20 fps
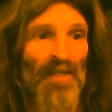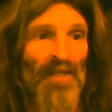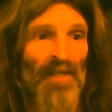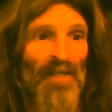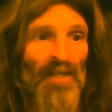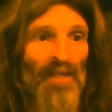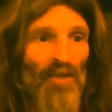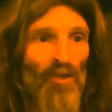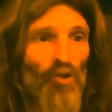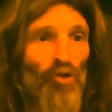
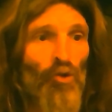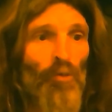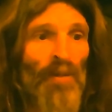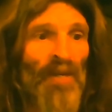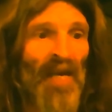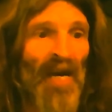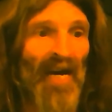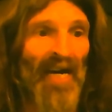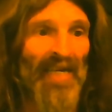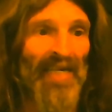
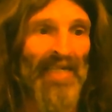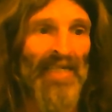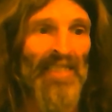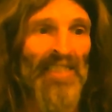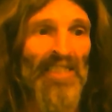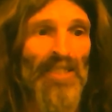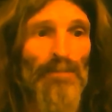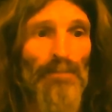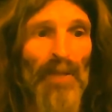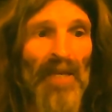Illuminati,
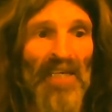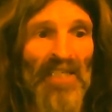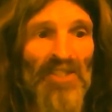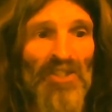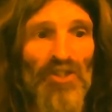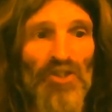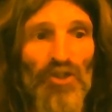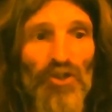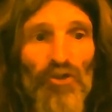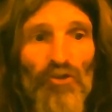Space
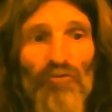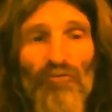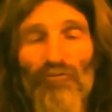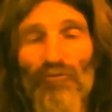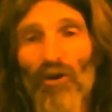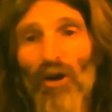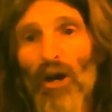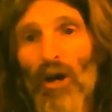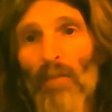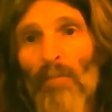Jew
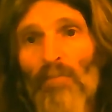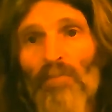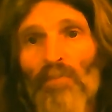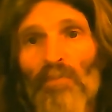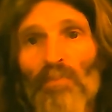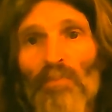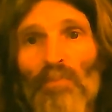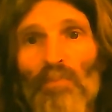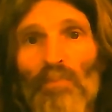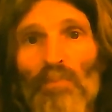from
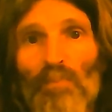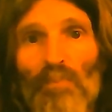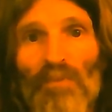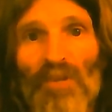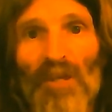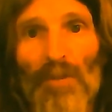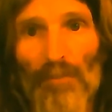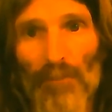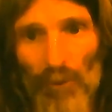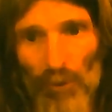
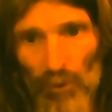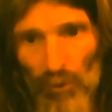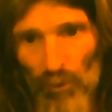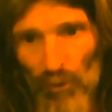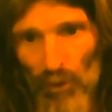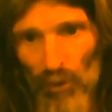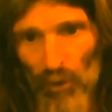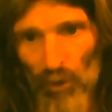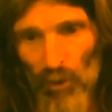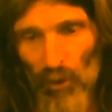
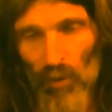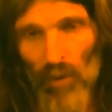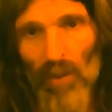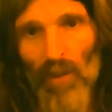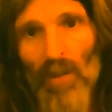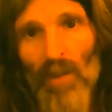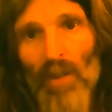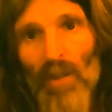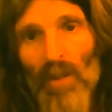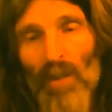Nibiru.
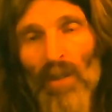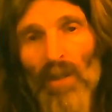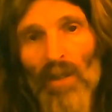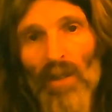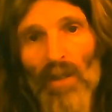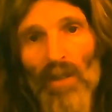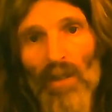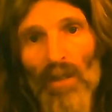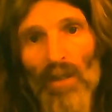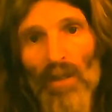
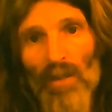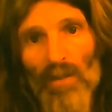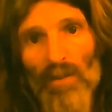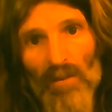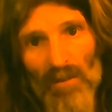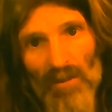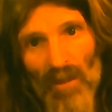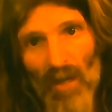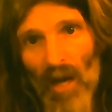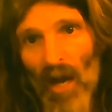
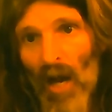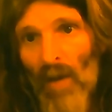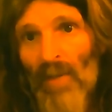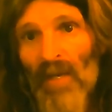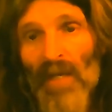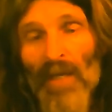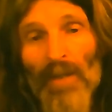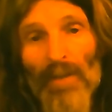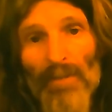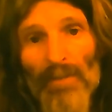Tommy,
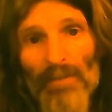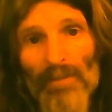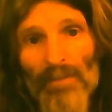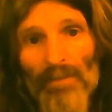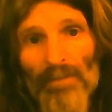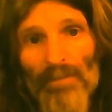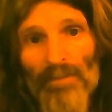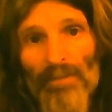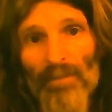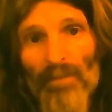
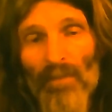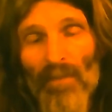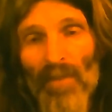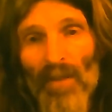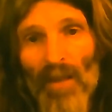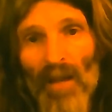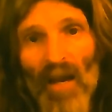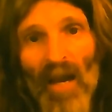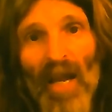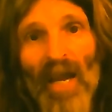
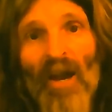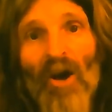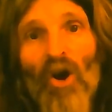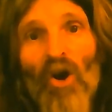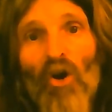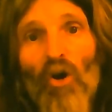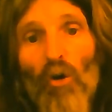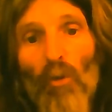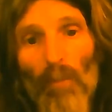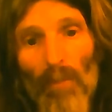I
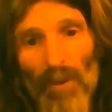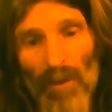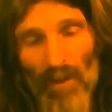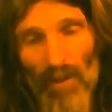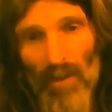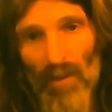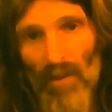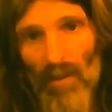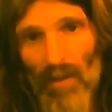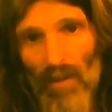hope
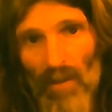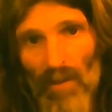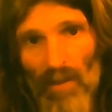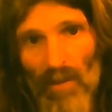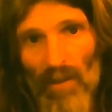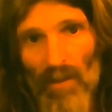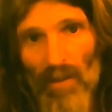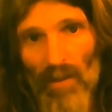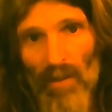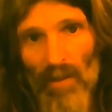
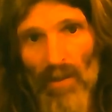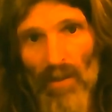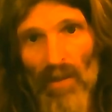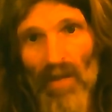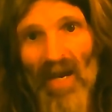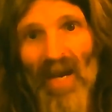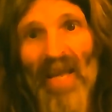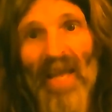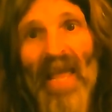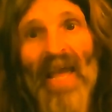
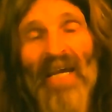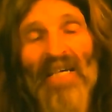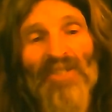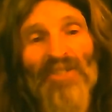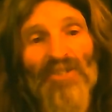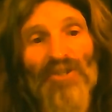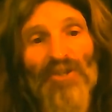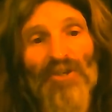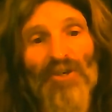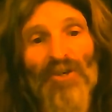I
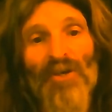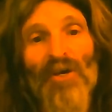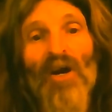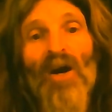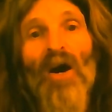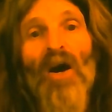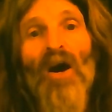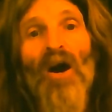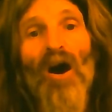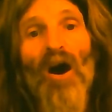answered
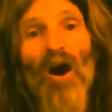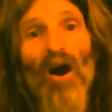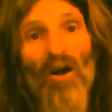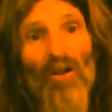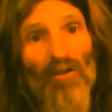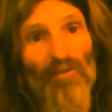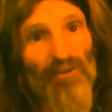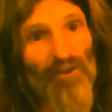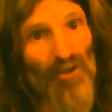all of your